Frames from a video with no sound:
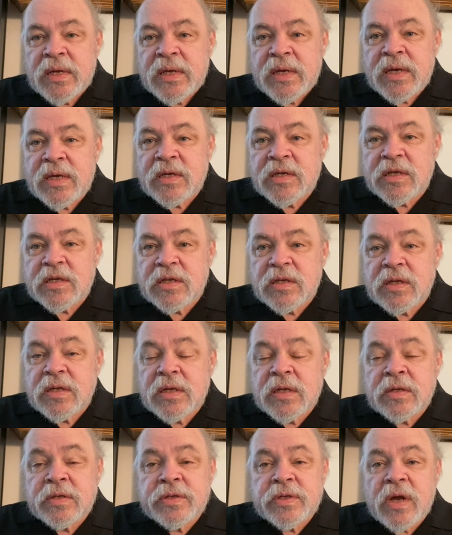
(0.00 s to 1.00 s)
And it
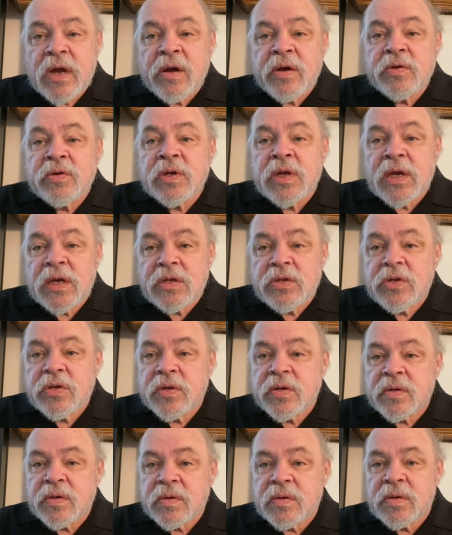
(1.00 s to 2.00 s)
is our
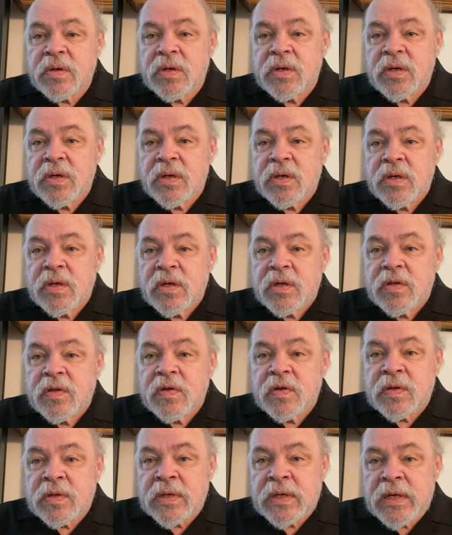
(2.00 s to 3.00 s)
nature
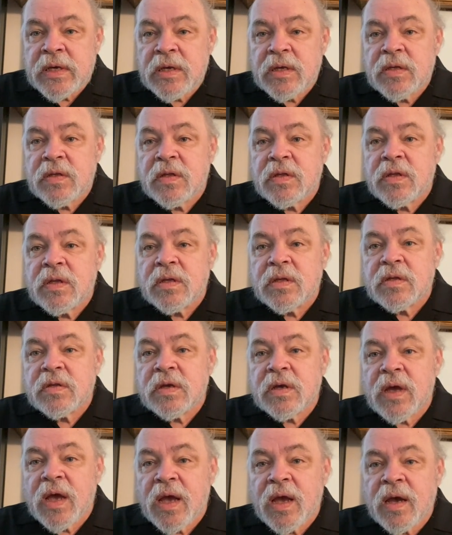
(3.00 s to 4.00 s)
to need
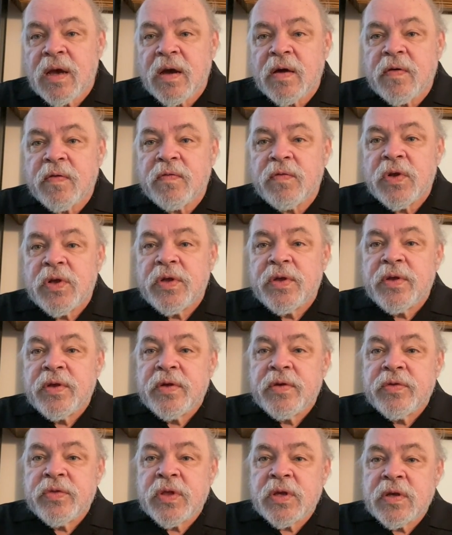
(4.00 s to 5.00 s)
to have
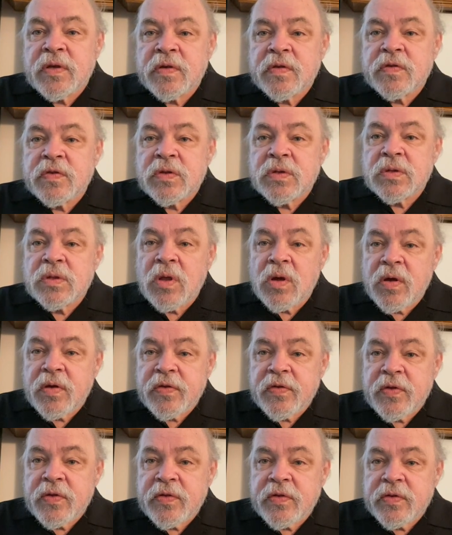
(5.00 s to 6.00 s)
these
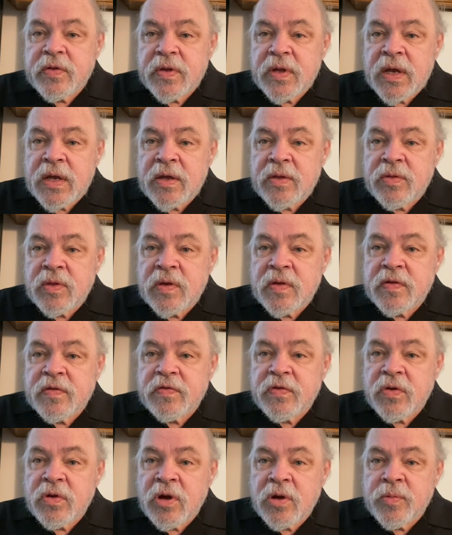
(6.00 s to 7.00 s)
losses and these
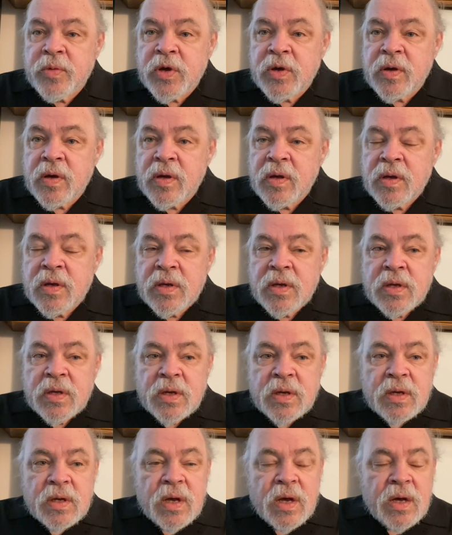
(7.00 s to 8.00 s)
trauma
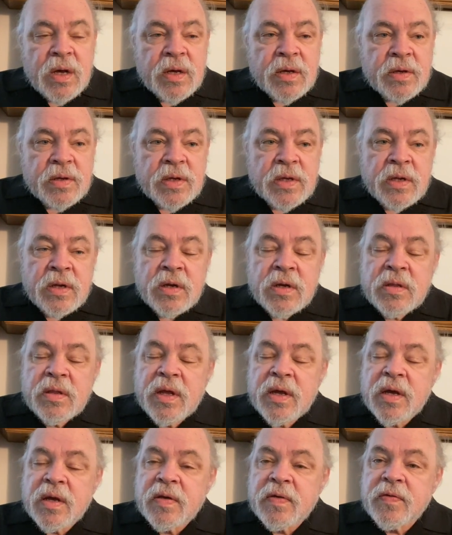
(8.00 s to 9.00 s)
in our
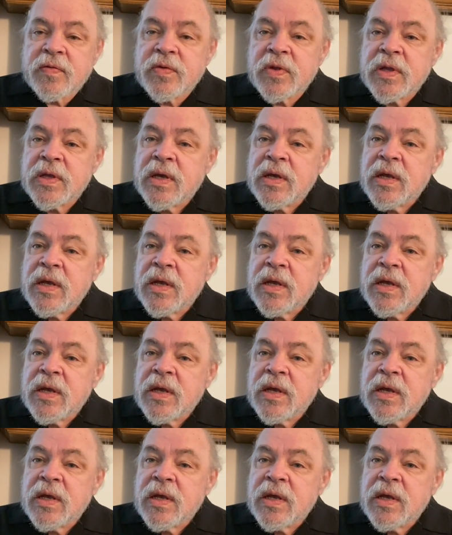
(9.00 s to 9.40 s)
lives.